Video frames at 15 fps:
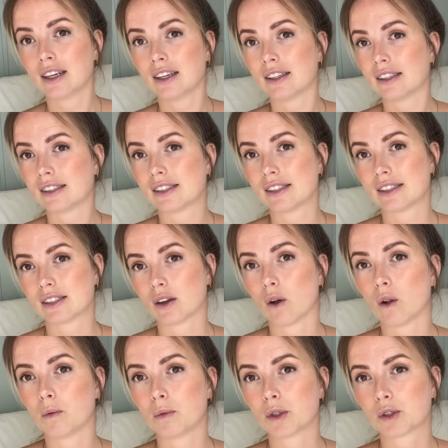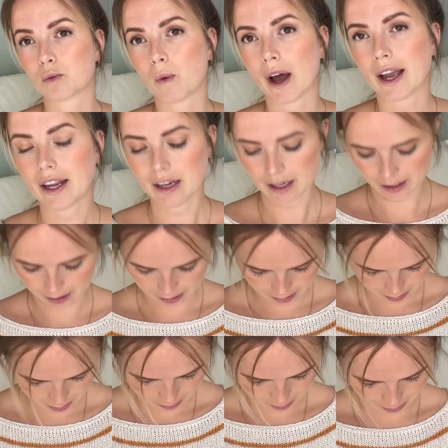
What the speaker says: This is almost white, it's